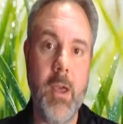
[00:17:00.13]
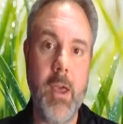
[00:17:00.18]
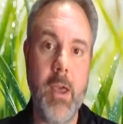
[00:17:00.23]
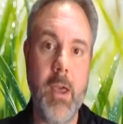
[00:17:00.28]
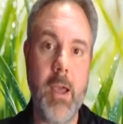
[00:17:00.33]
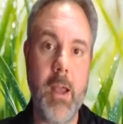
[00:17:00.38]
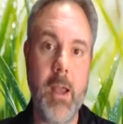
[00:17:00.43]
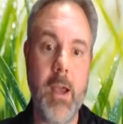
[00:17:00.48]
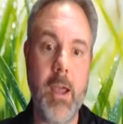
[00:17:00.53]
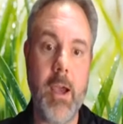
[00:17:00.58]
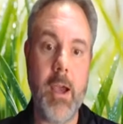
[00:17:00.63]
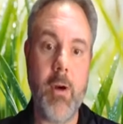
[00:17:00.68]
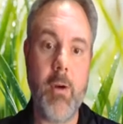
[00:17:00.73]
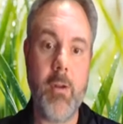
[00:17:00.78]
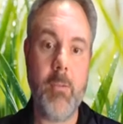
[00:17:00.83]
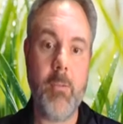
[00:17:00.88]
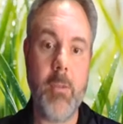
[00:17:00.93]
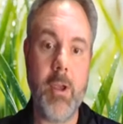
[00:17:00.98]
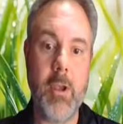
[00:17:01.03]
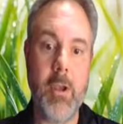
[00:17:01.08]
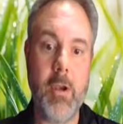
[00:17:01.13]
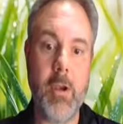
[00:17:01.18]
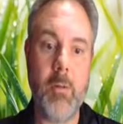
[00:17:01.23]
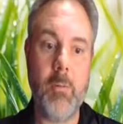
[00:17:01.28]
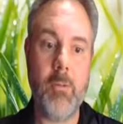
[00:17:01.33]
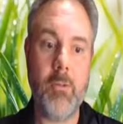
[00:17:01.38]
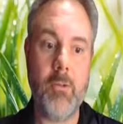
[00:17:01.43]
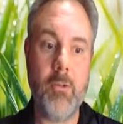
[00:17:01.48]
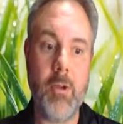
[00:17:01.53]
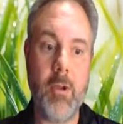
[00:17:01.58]
And now it
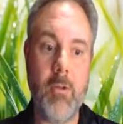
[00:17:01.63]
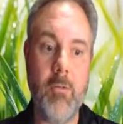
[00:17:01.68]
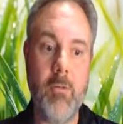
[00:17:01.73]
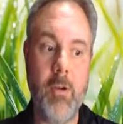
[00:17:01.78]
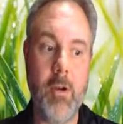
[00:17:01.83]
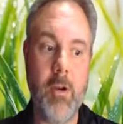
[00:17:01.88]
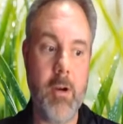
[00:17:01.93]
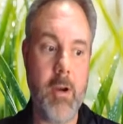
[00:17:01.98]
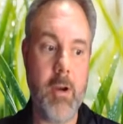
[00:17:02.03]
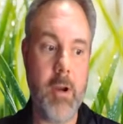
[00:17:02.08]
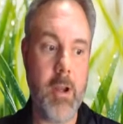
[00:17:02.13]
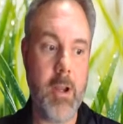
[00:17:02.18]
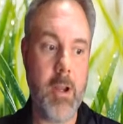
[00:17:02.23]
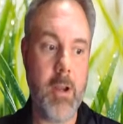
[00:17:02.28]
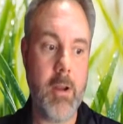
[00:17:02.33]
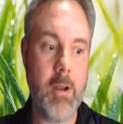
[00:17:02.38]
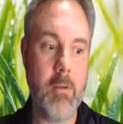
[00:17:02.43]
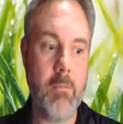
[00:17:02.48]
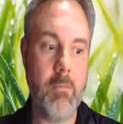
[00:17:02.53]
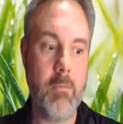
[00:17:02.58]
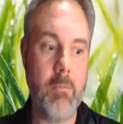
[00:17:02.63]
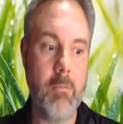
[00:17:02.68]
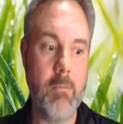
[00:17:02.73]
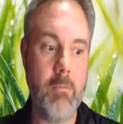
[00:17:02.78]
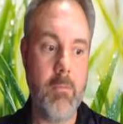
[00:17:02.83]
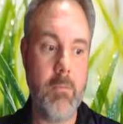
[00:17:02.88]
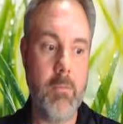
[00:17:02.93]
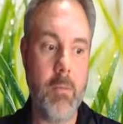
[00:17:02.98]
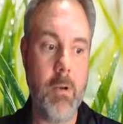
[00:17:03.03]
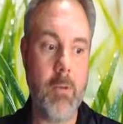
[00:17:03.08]
becomes a very,
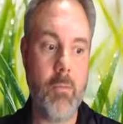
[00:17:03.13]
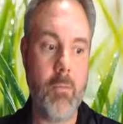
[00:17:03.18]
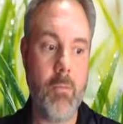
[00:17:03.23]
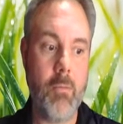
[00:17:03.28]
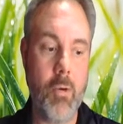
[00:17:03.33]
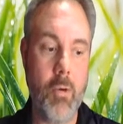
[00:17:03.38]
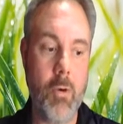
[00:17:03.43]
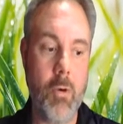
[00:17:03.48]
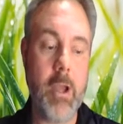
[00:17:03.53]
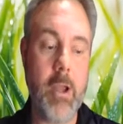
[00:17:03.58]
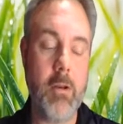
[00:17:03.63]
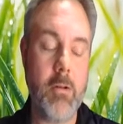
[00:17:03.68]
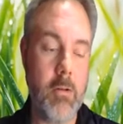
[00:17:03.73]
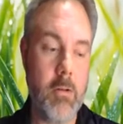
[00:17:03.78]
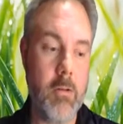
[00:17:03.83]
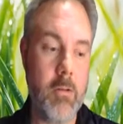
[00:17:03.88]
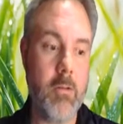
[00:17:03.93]
quite